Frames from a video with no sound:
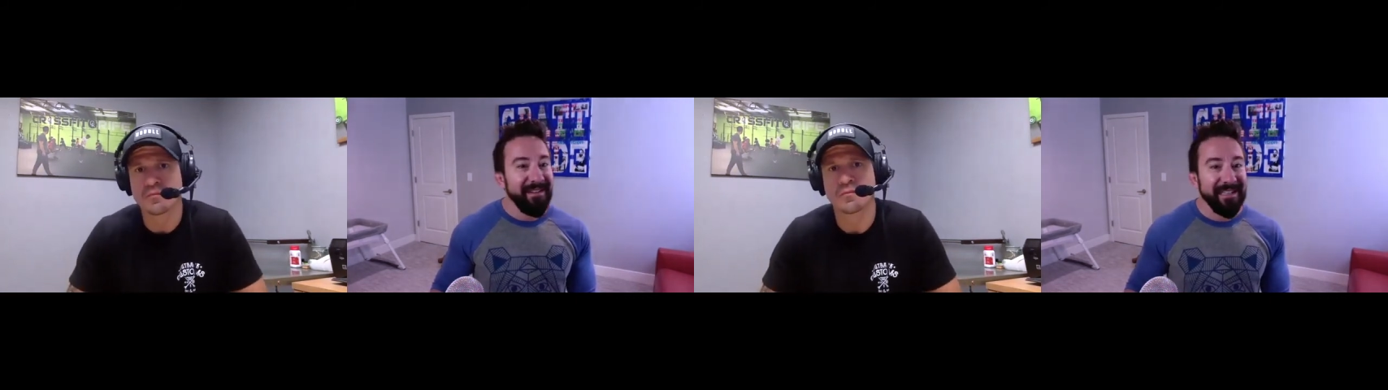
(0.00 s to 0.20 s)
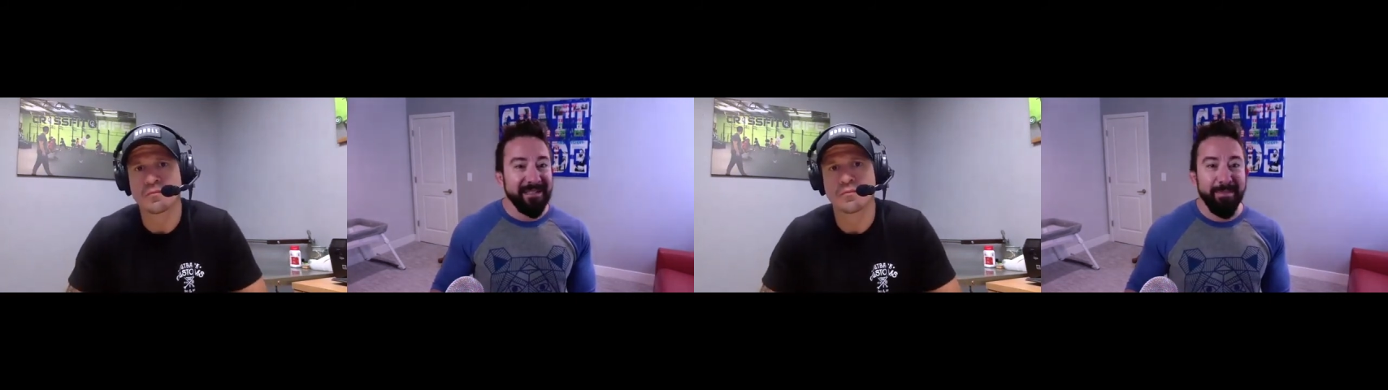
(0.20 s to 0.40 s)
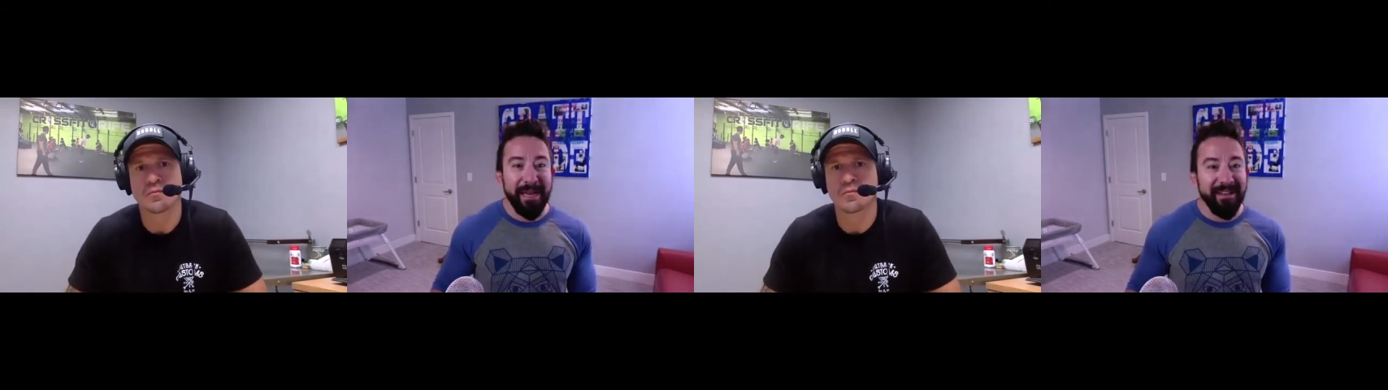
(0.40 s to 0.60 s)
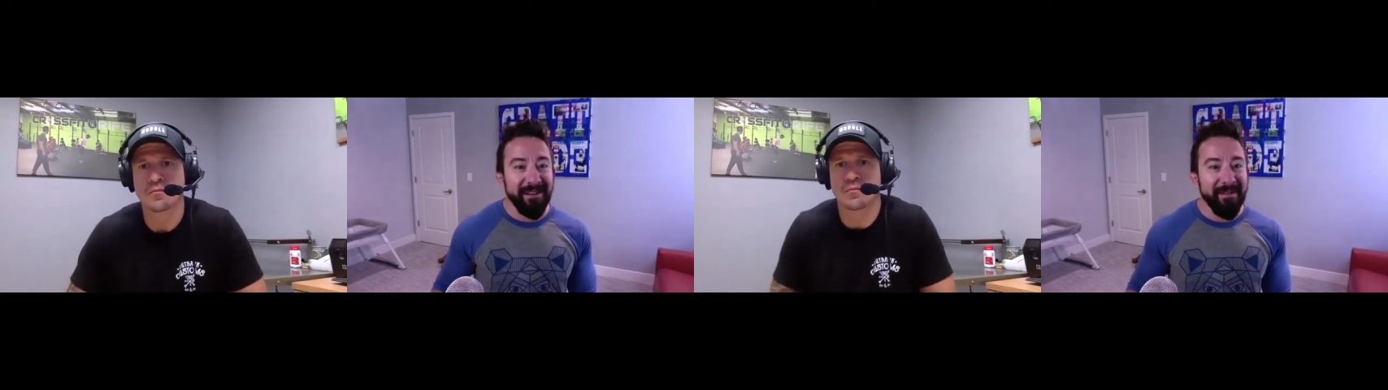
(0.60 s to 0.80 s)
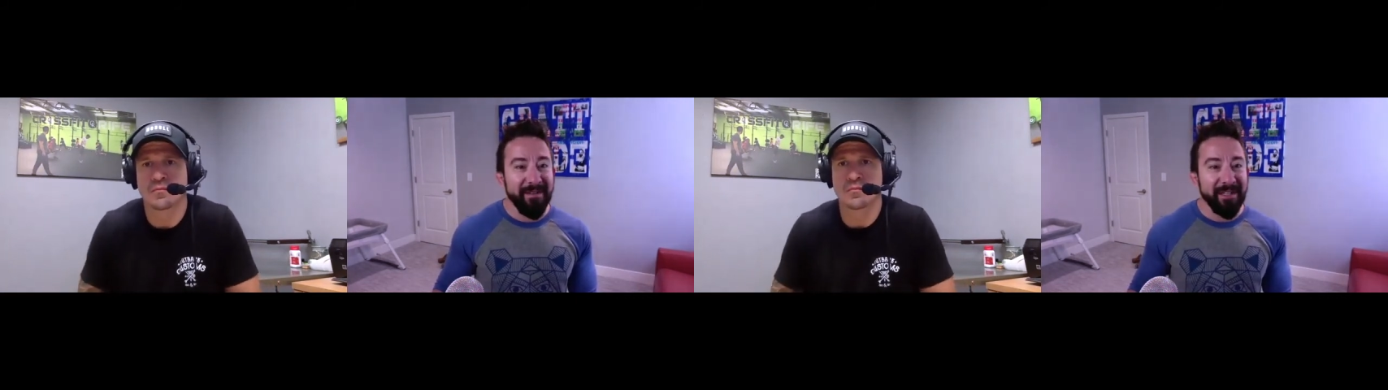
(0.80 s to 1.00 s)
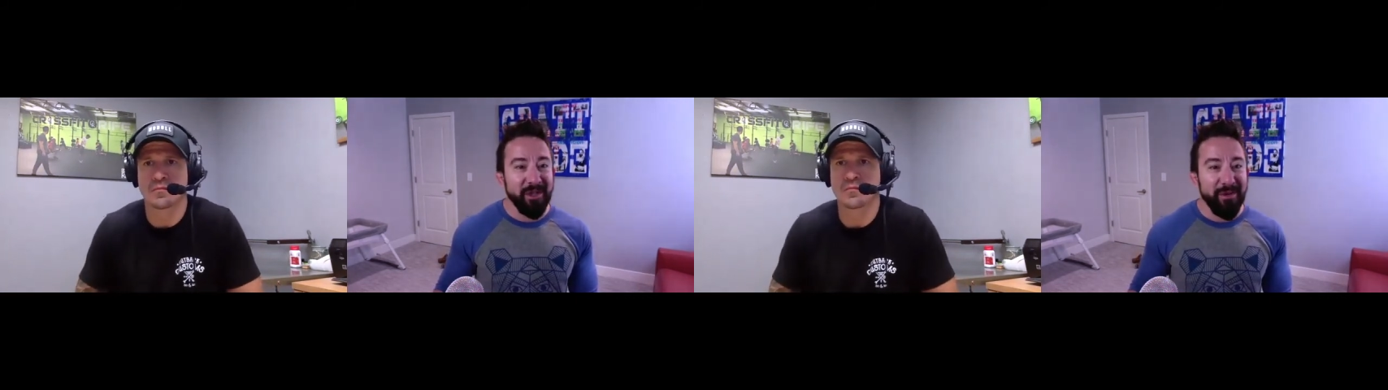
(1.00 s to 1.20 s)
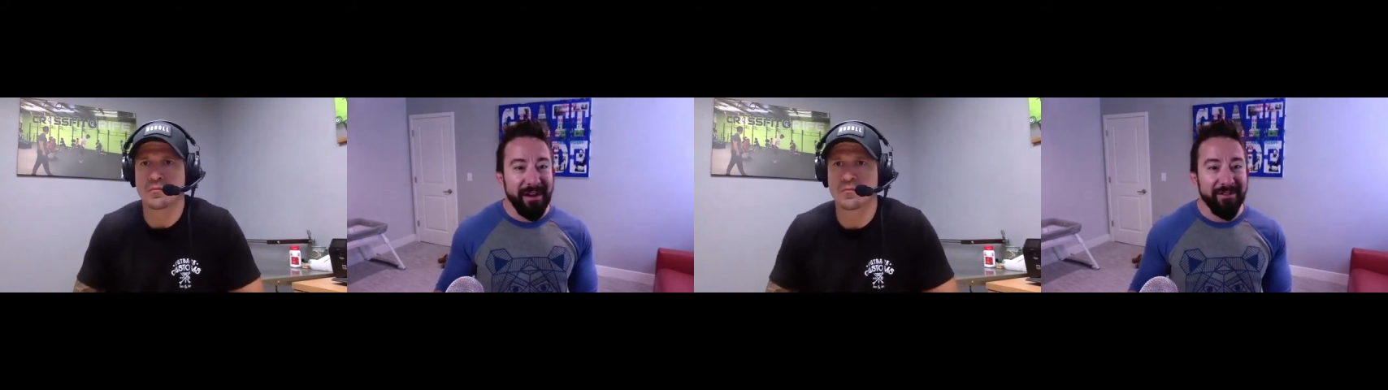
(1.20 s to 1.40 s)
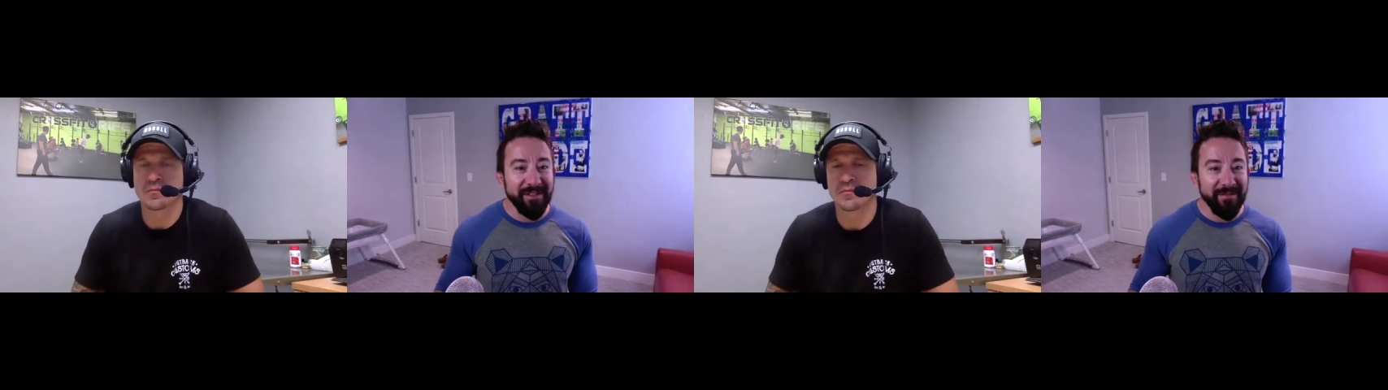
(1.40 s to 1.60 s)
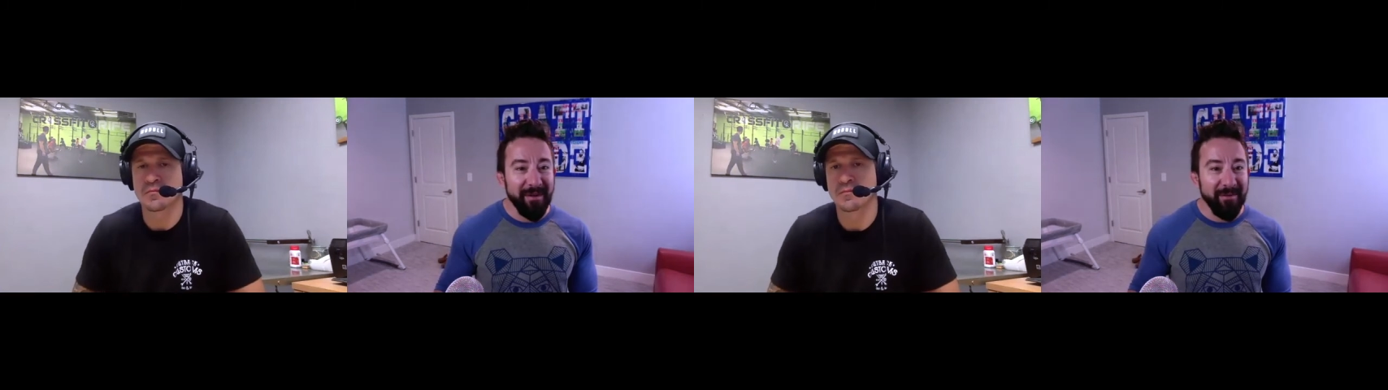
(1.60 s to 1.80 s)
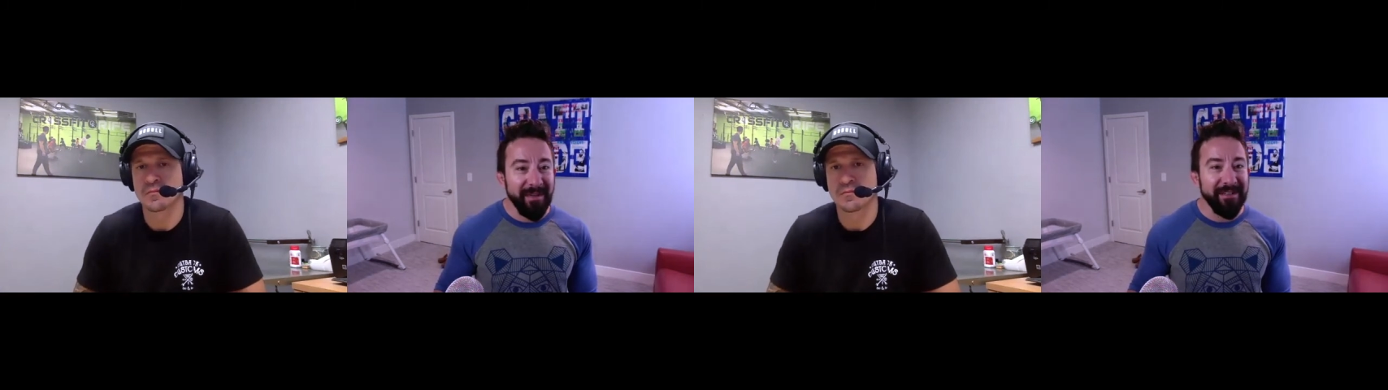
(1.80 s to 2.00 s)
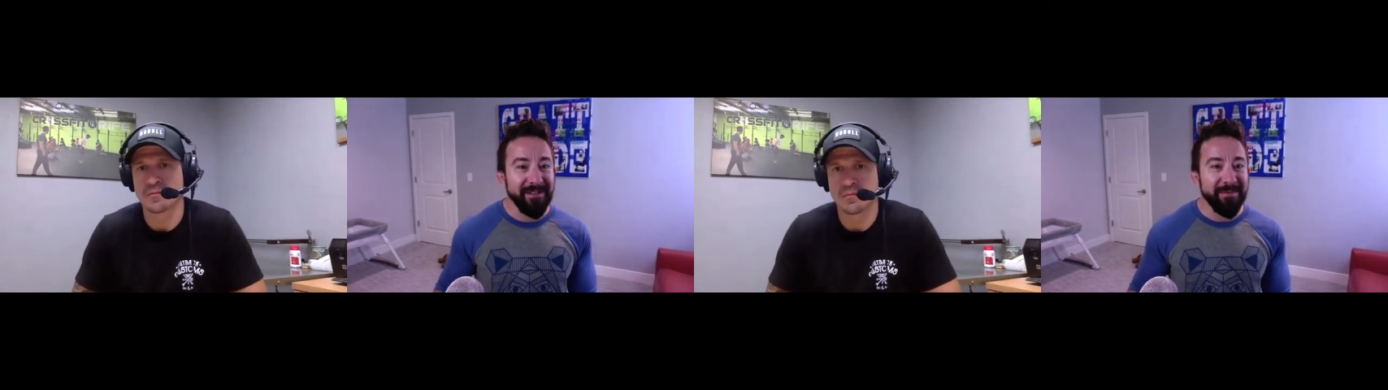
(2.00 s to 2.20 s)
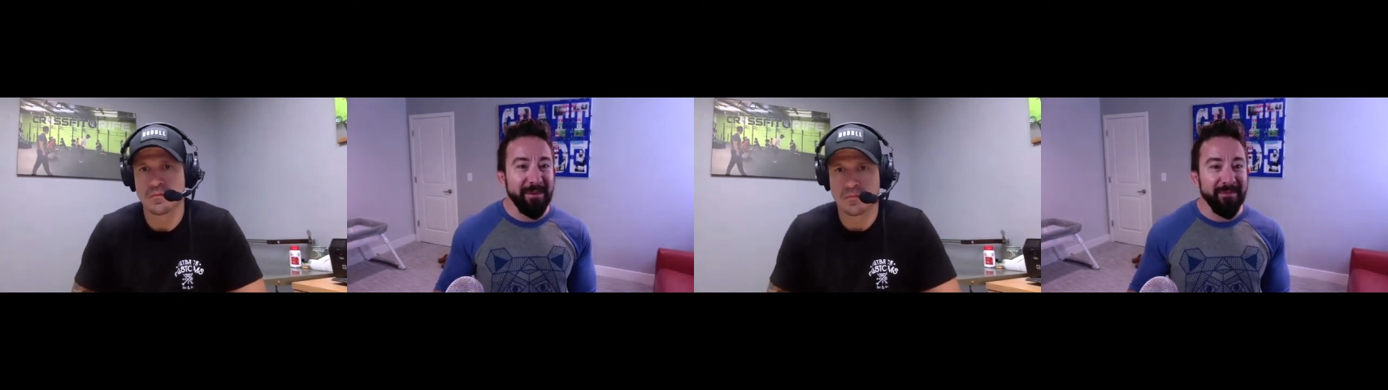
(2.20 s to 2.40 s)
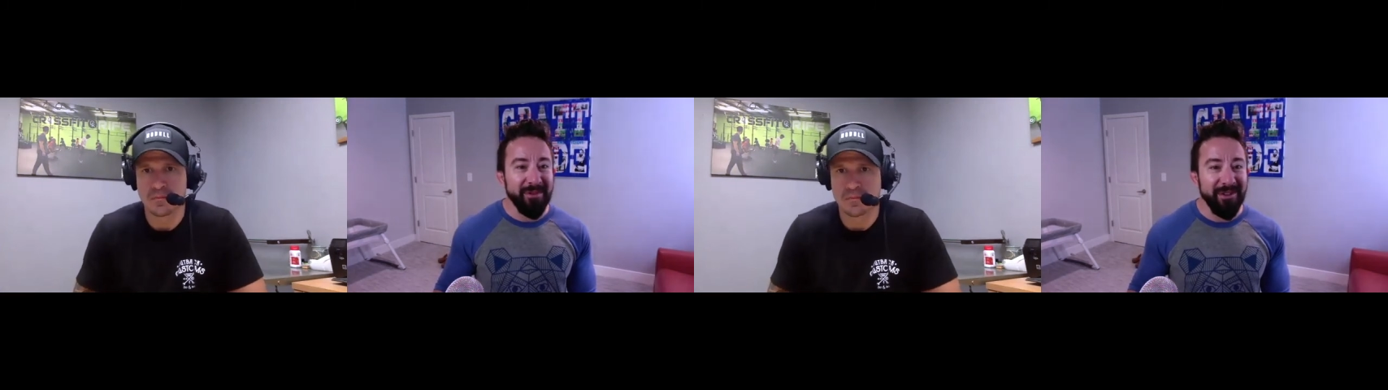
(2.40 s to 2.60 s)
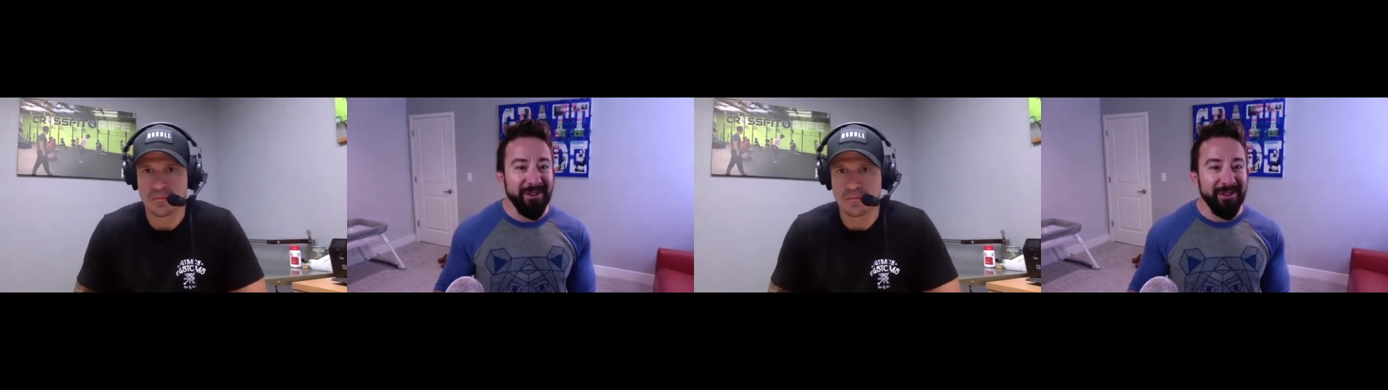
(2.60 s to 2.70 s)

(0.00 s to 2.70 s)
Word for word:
Speaker 1: it's bad enough that 2 hours of my week are spent with